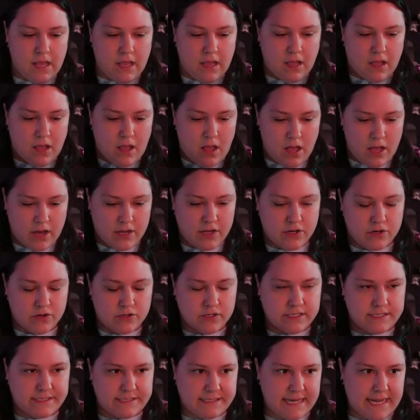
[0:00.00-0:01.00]

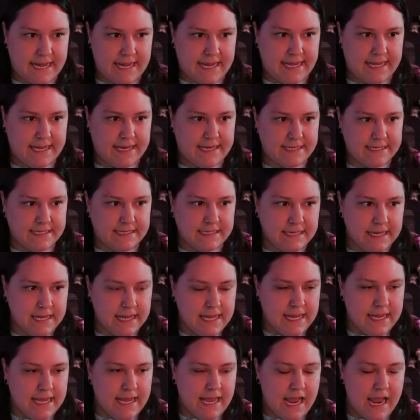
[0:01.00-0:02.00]
understand
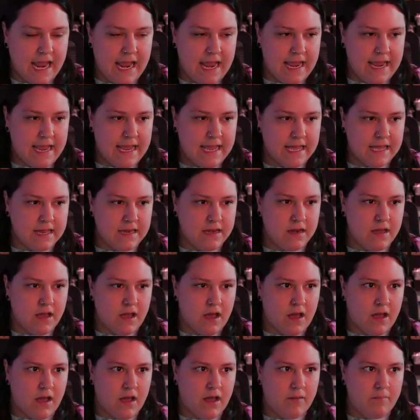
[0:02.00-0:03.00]
and
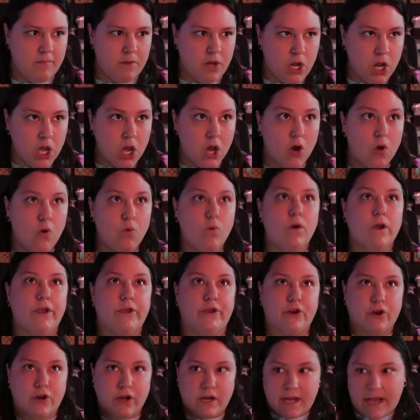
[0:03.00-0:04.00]
know what
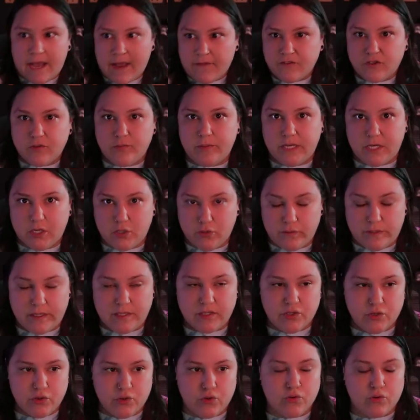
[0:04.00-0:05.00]
you're going to have to be doing
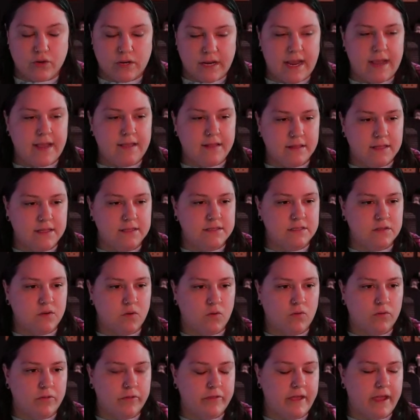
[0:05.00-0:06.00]
to create this
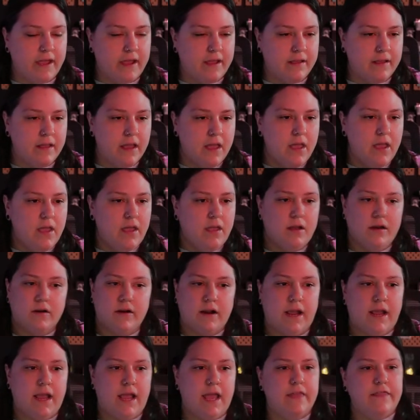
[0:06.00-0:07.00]
whole thing,
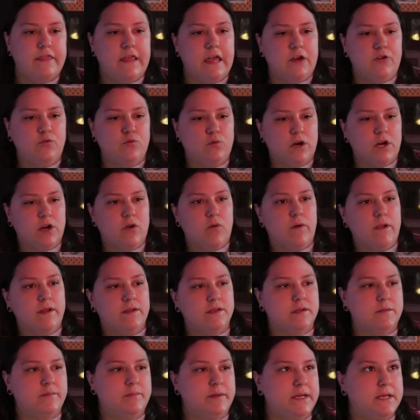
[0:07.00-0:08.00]
right? And then we're going
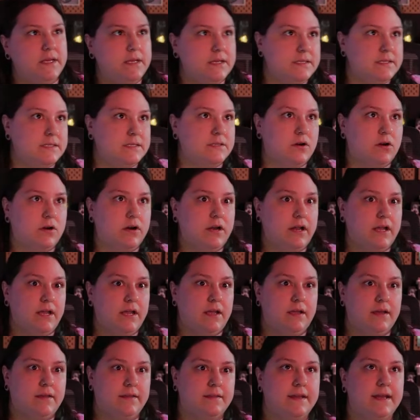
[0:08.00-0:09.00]
to be
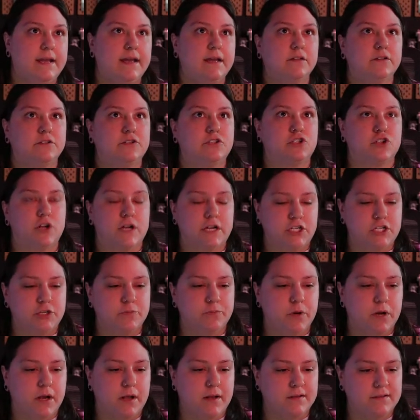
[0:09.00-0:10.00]
starting the illustration
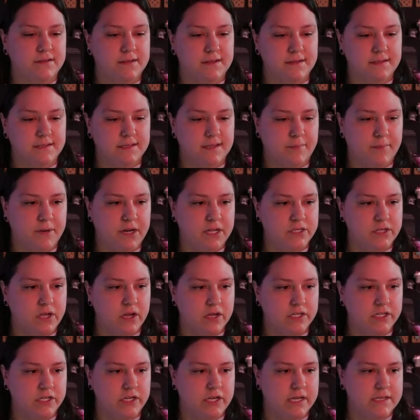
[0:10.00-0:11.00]
process. I'm going to
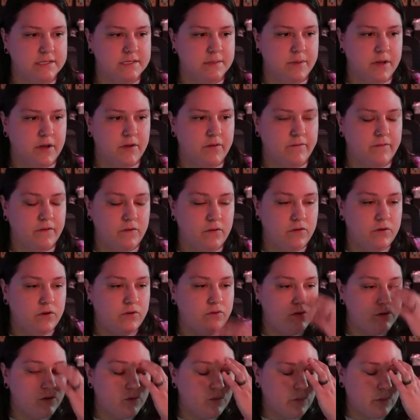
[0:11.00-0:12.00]
talk to you guys about a few new
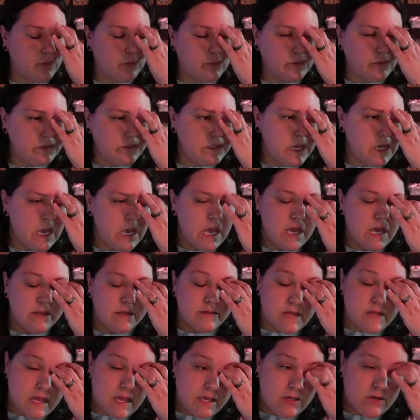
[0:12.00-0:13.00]
tools
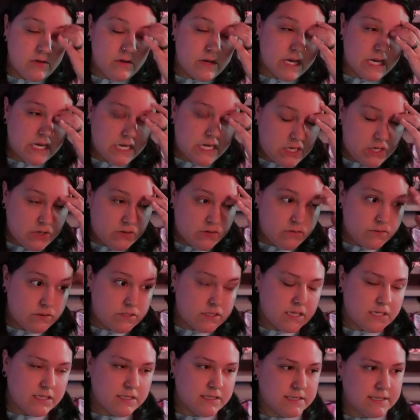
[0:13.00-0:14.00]
that you can use
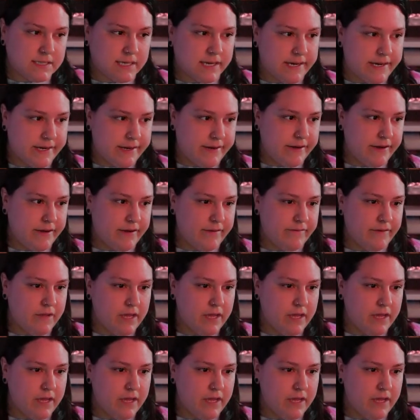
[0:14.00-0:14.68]
inside of